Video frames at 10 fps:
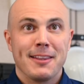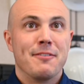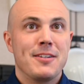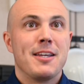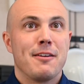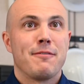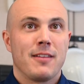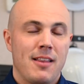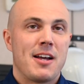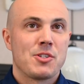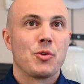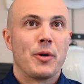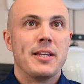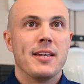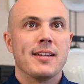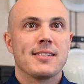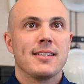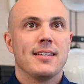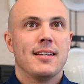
lived here for the last 3 years,